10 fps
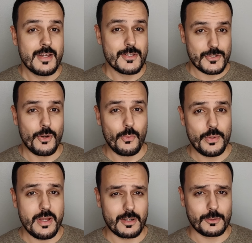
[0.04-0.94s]
So
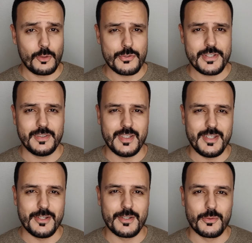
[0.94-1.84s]
we are closing the
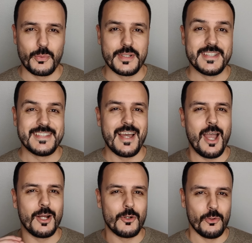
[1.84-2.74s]
year with
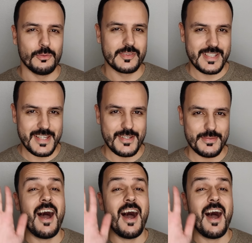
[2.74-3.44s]
a gold key.